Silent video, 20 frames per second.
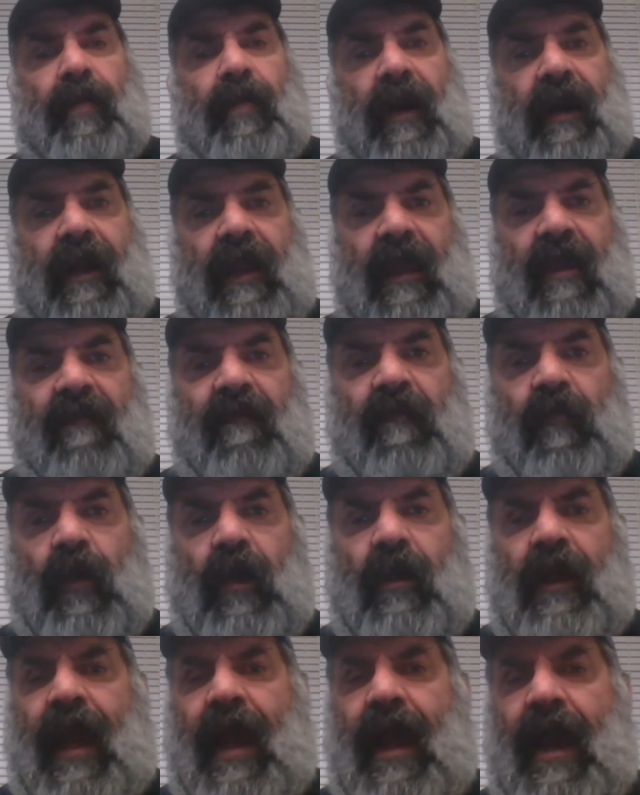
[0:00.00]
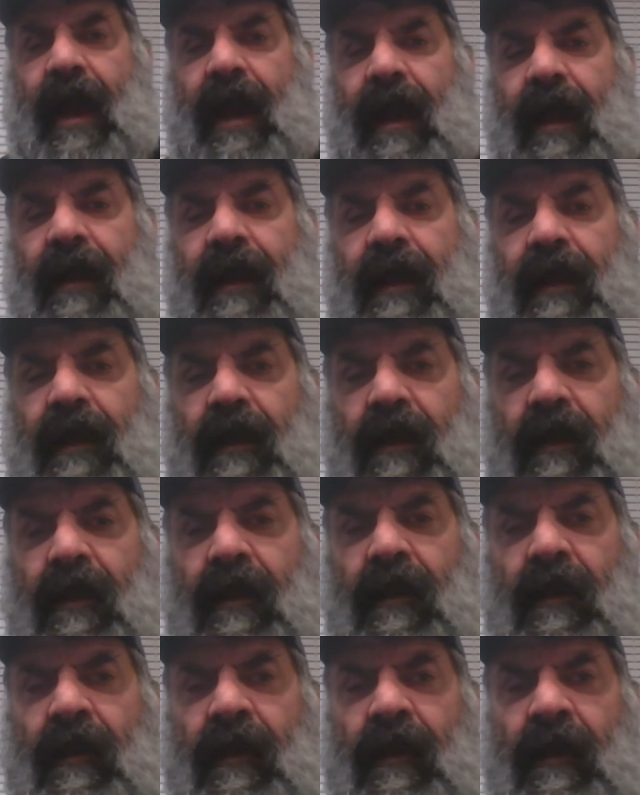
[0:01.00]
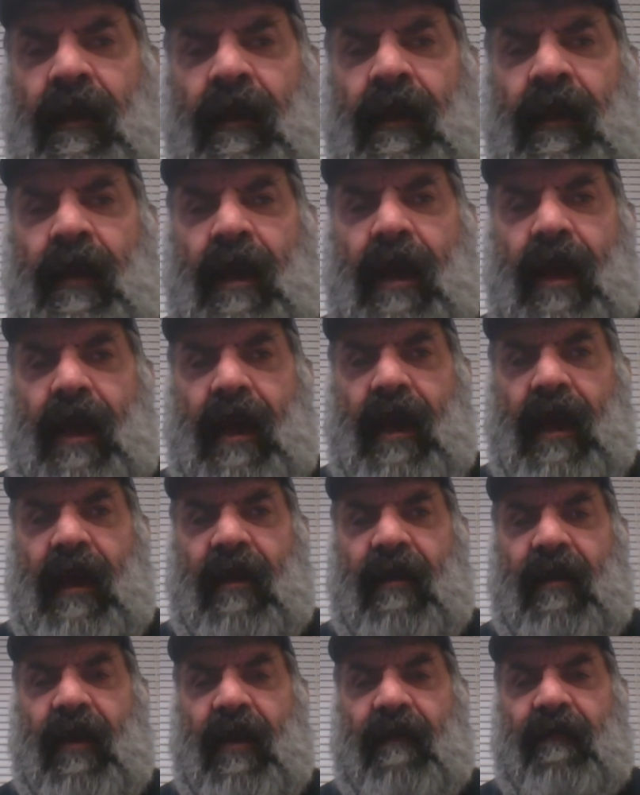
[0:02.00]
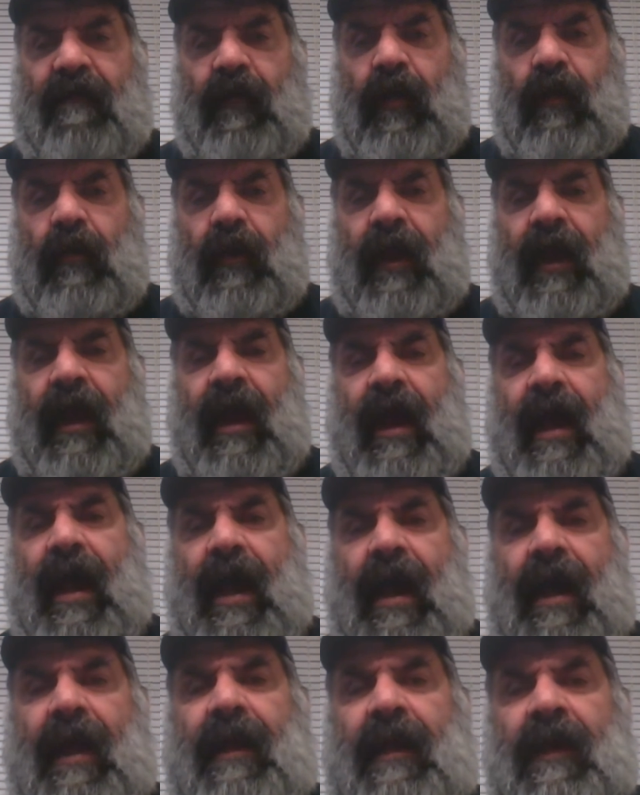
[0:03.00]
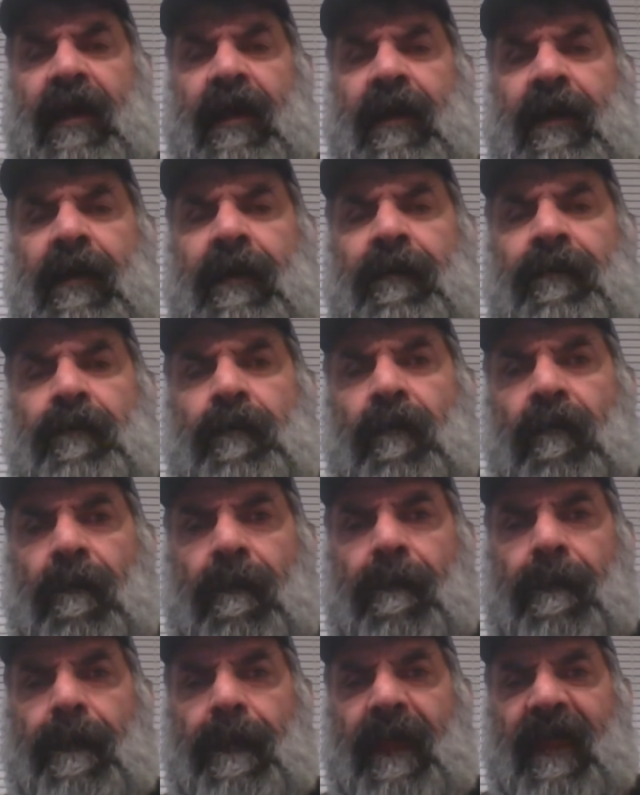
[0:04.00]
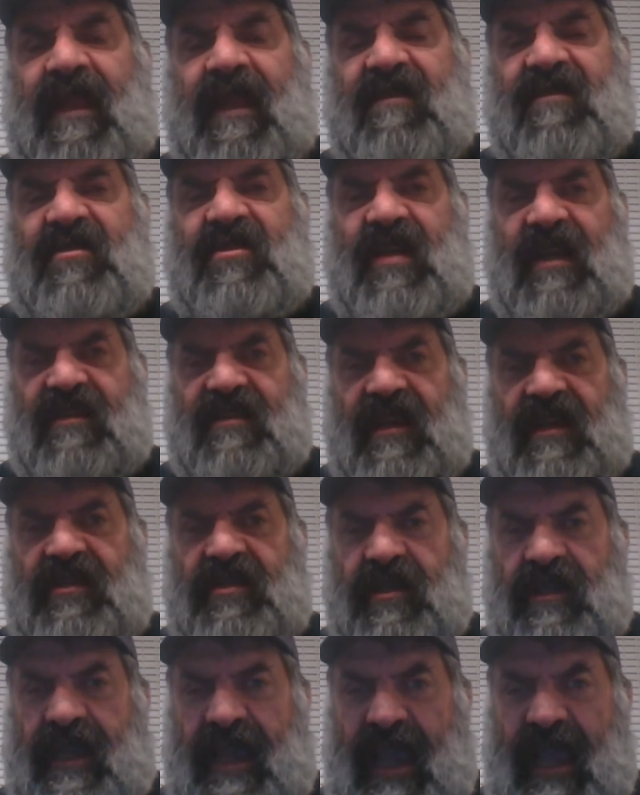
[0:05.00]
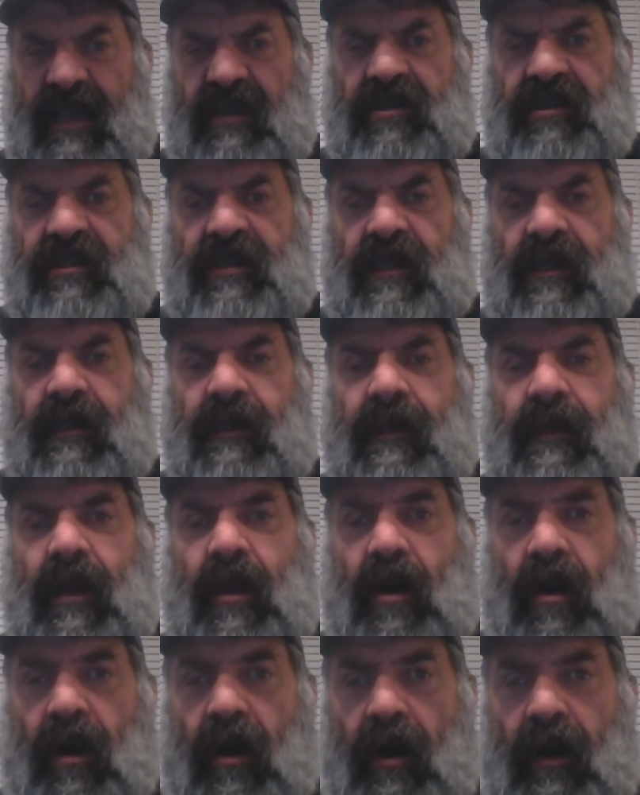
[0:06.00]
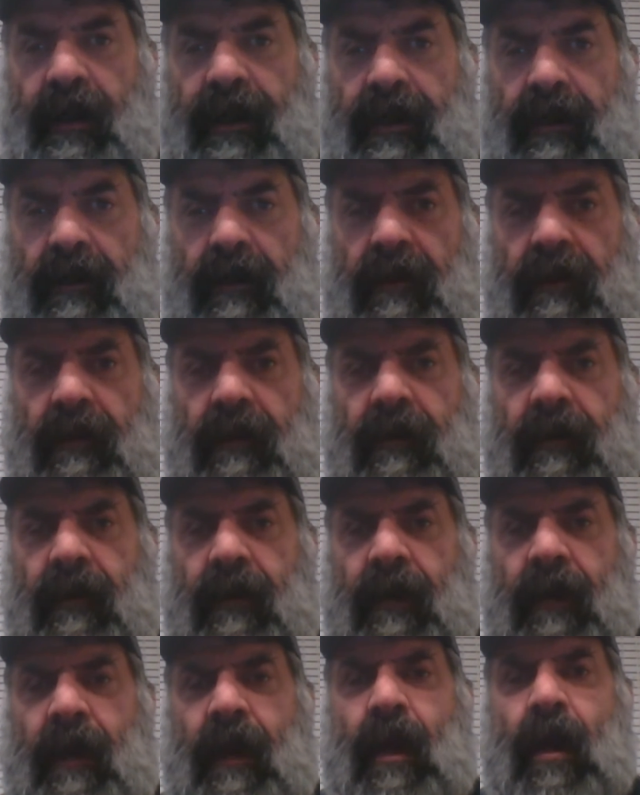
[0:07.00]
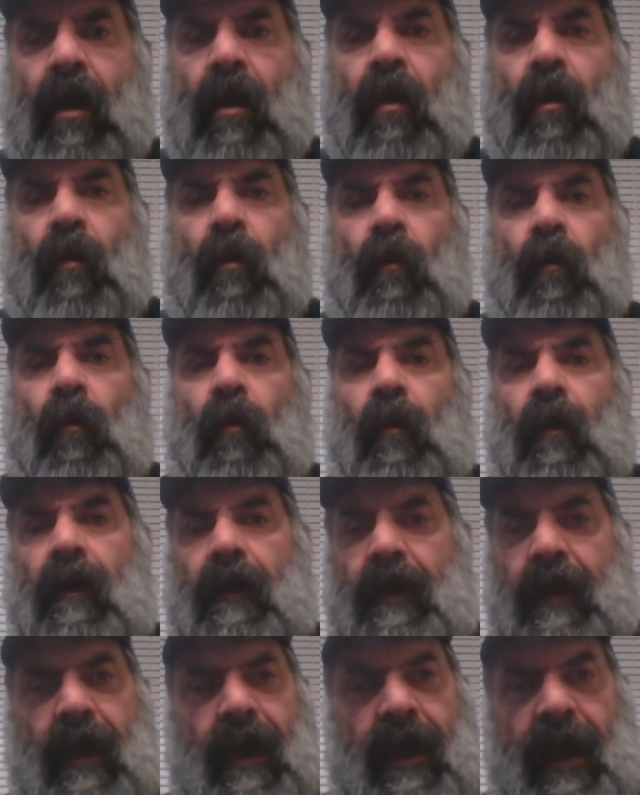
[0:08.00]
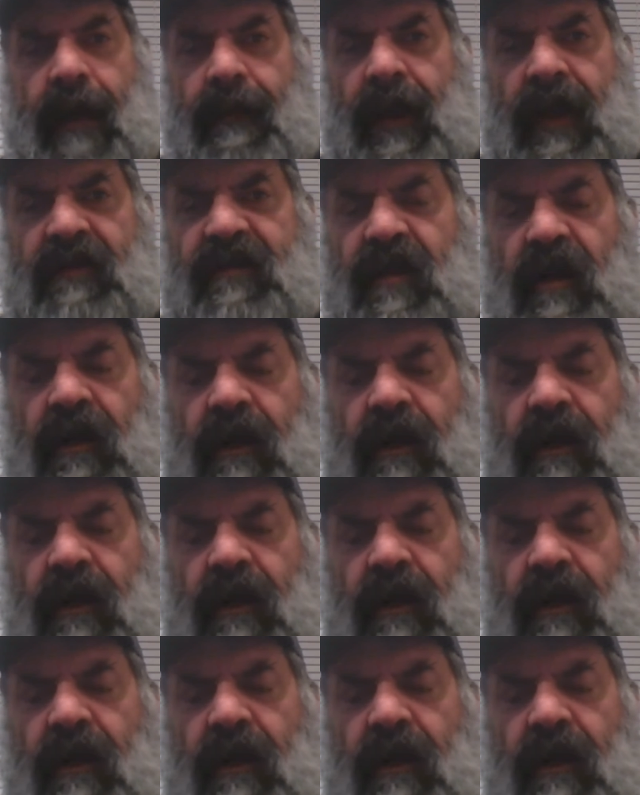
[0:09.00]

but if we had had if we would have had sex education earlier, and I'm not